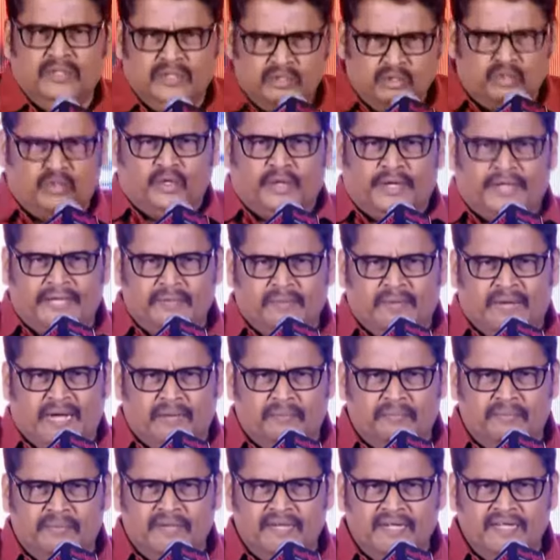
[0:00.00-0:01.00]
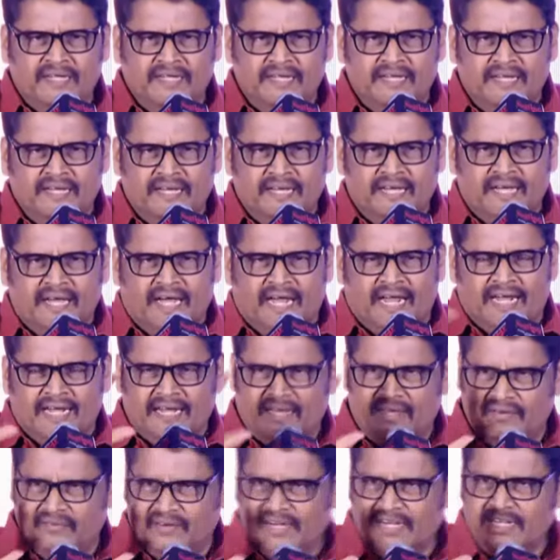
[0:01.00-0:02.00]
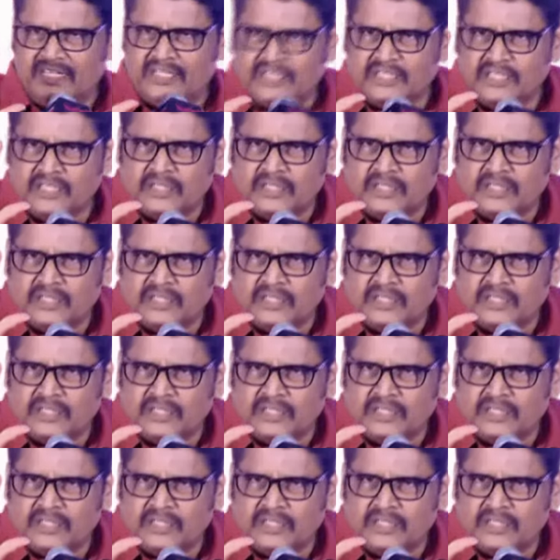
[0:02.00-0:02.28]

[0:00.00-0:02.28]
took him up, and I went